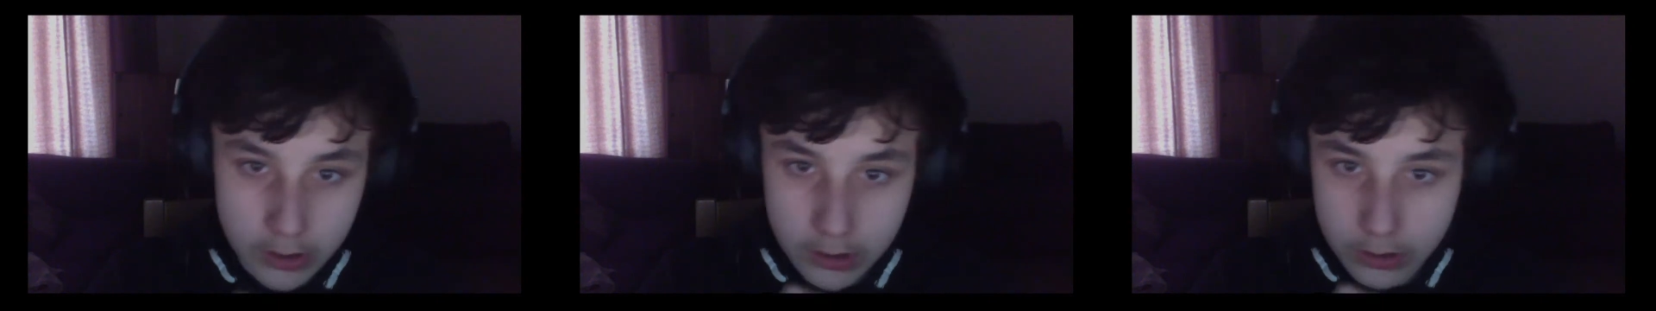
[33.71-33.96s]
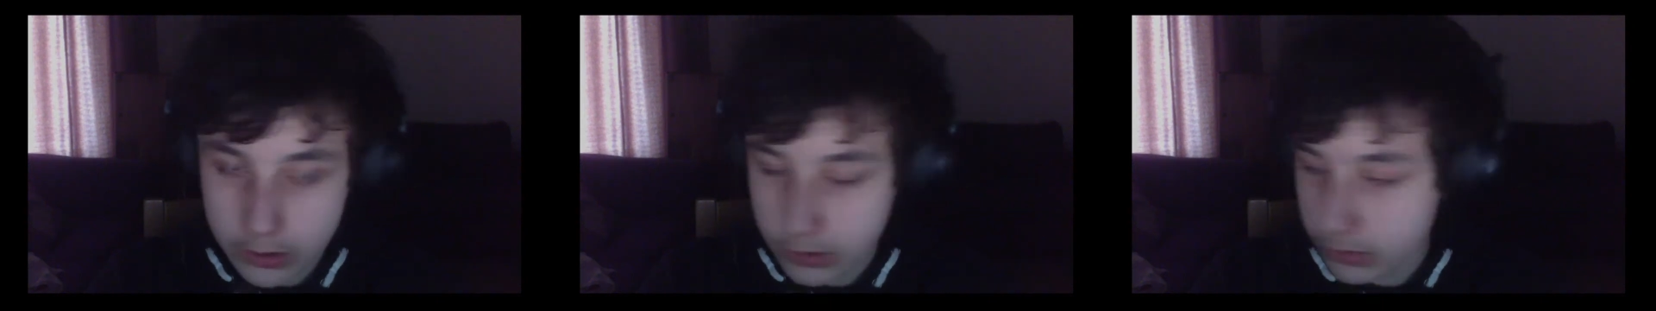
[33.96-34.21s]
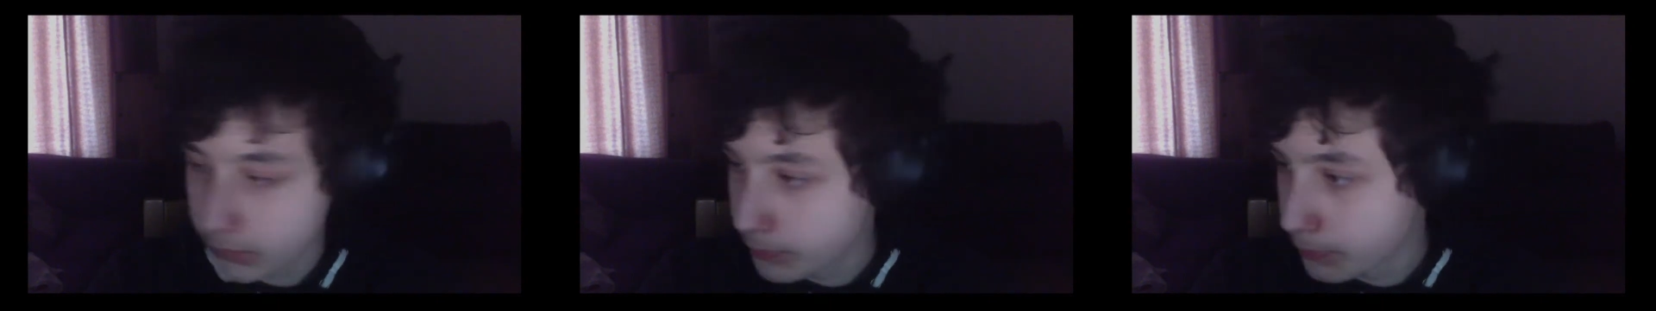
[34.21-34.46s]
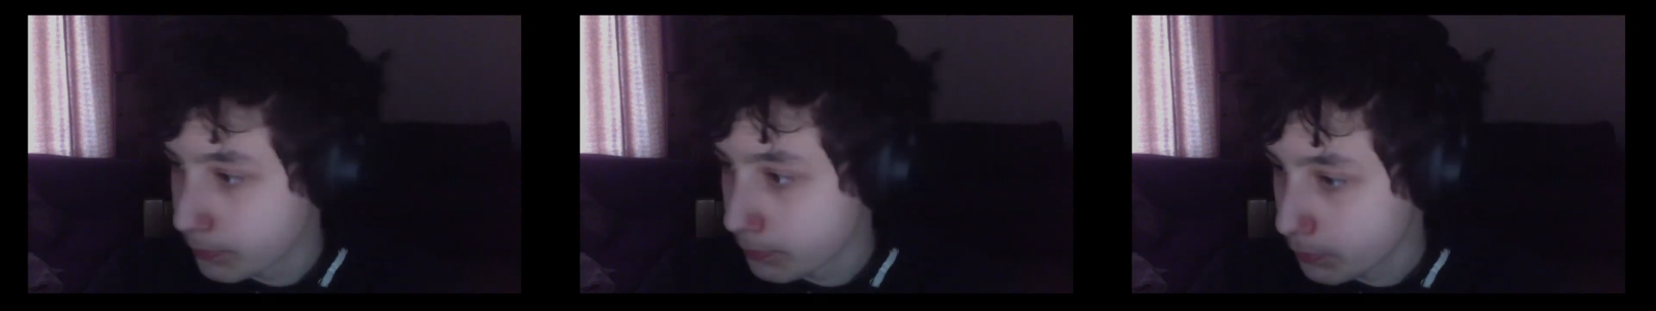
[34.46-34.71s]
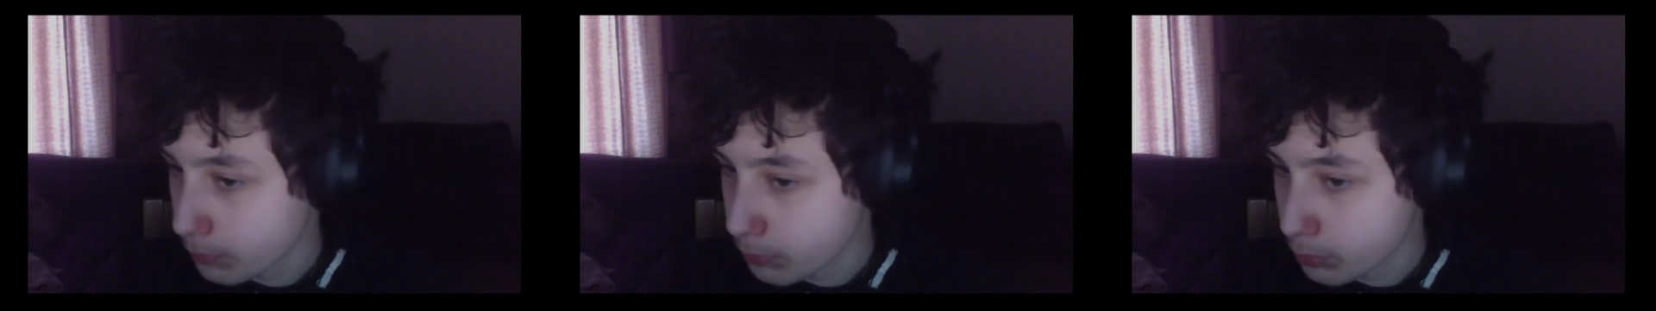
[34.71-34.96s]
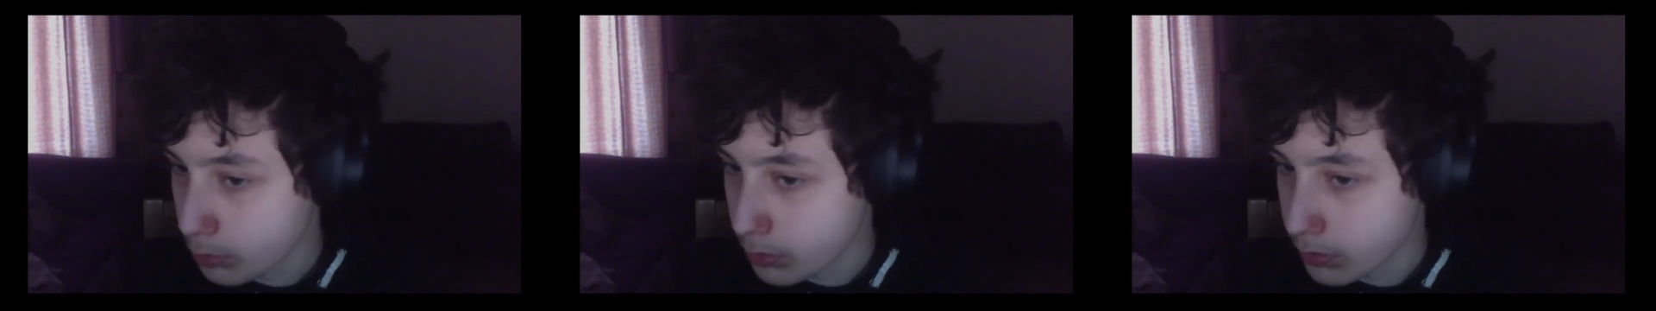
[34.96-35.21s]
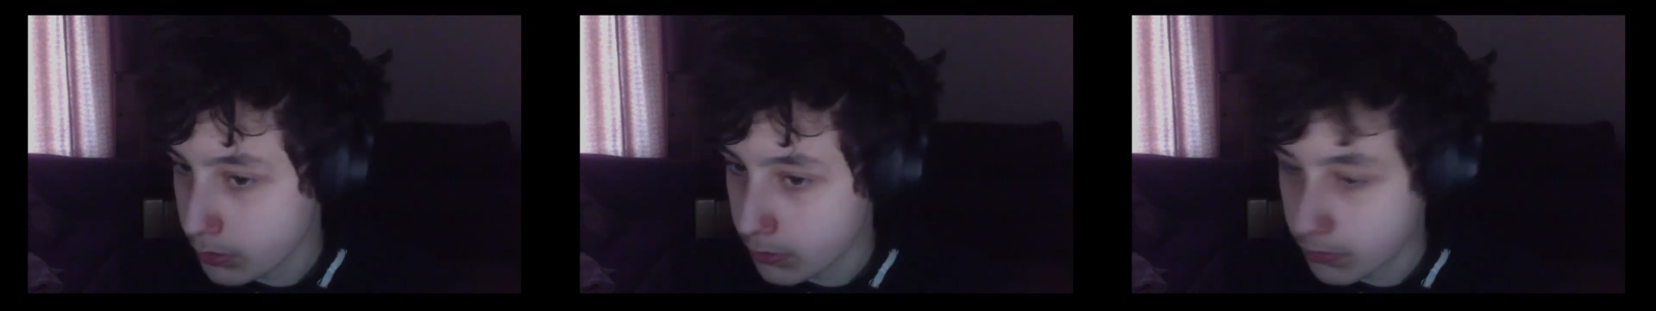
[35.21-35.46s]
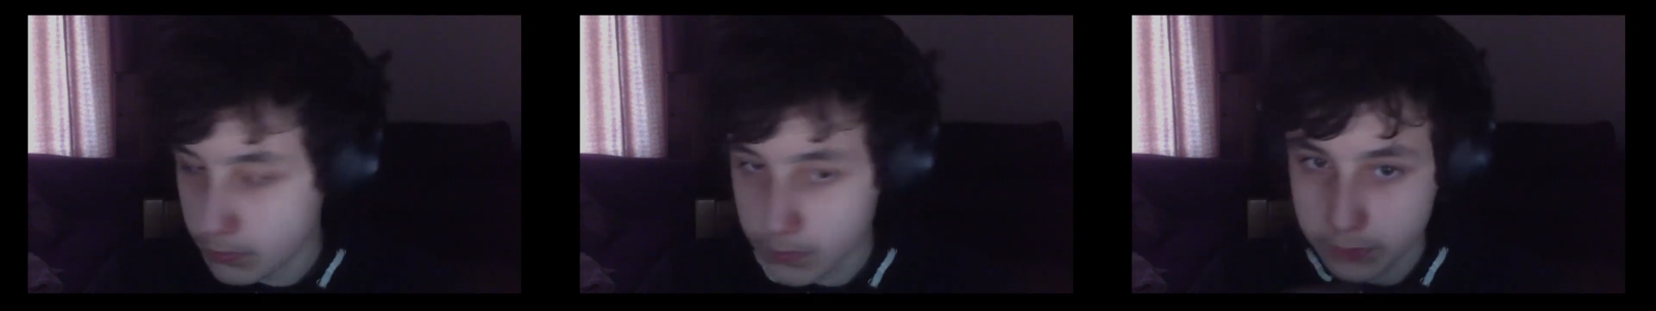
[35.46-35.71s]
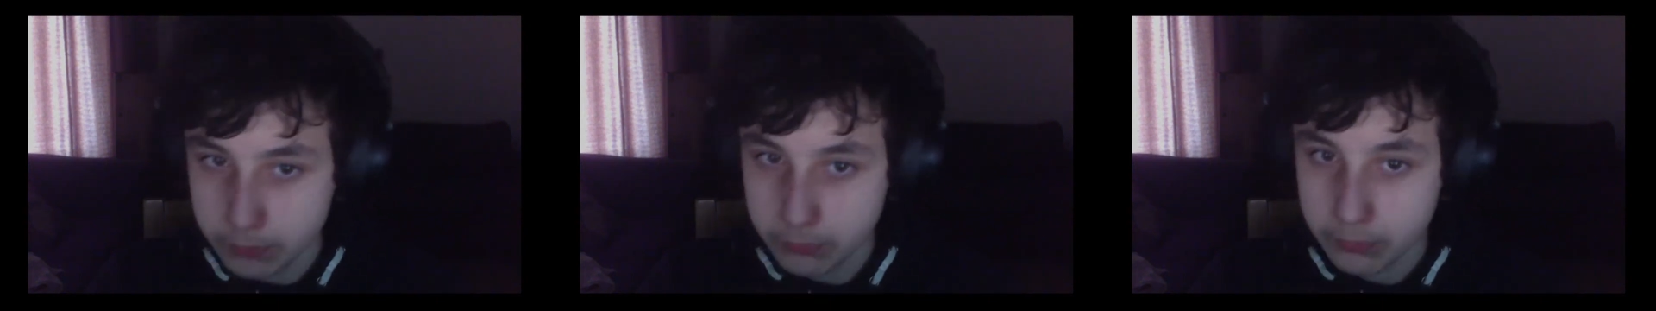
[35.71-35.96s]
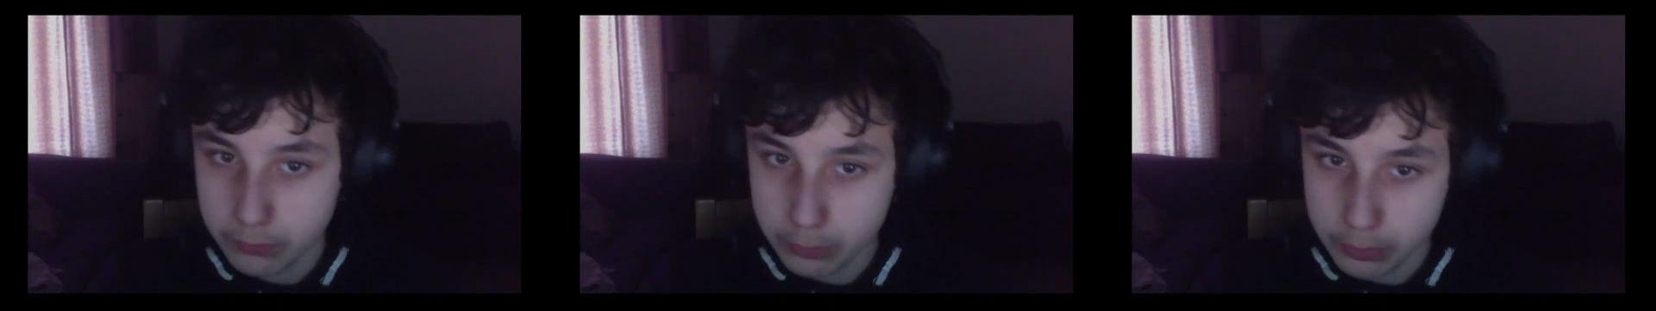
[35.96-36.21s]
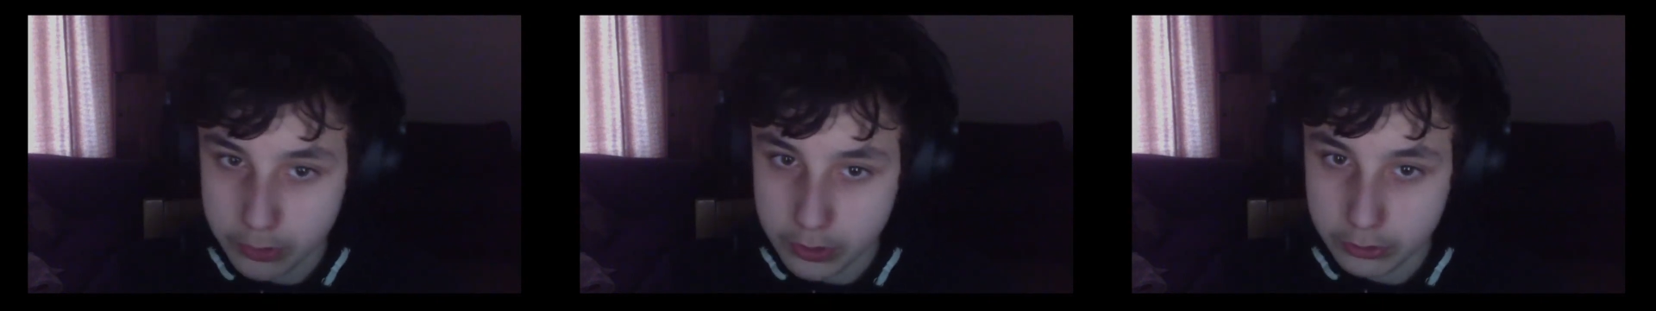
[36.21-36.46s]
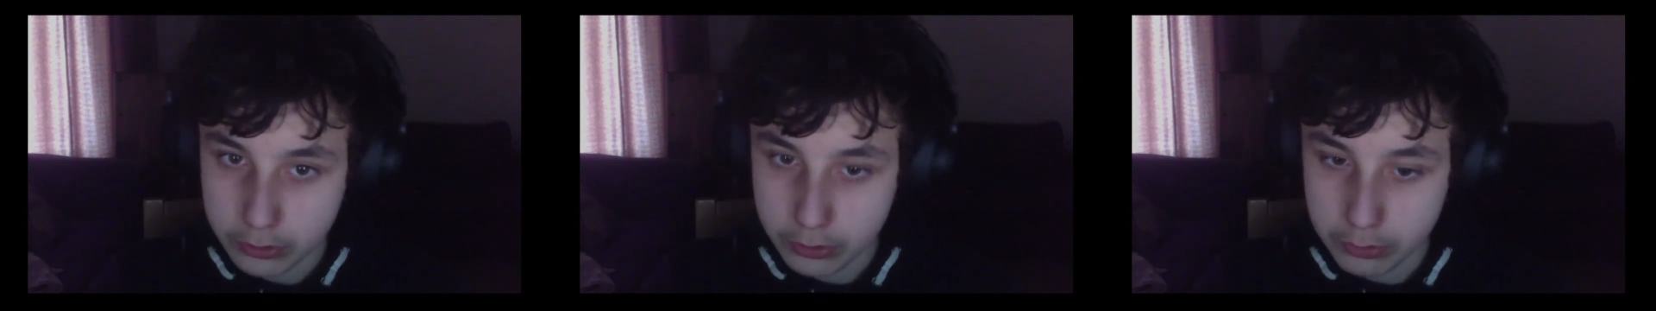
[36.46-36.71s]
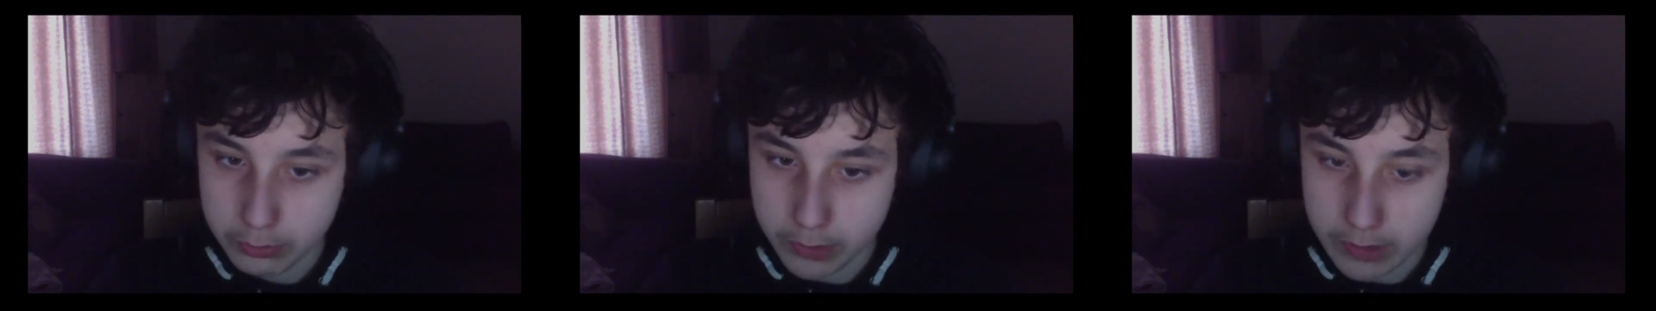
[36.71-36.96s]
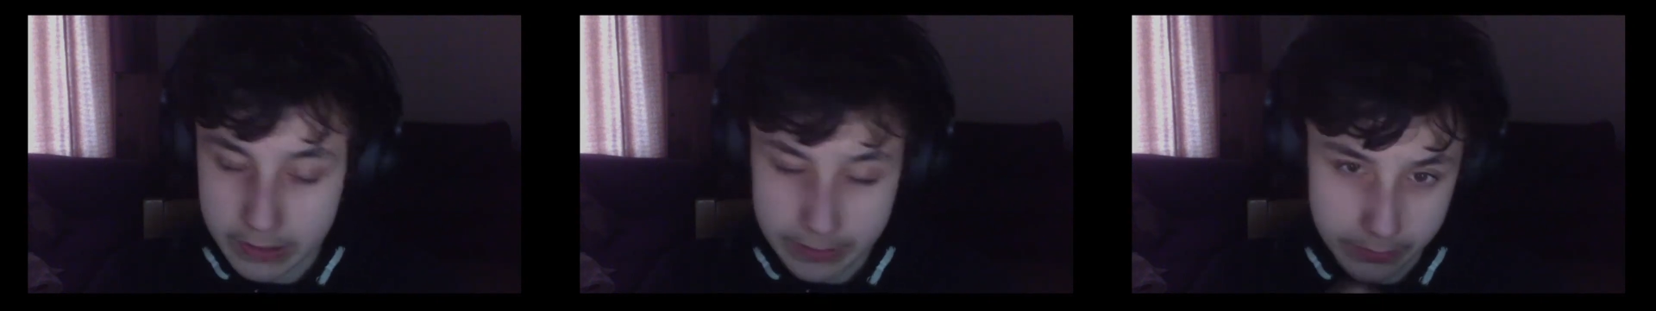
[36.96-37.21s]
of doing this doing YouTube and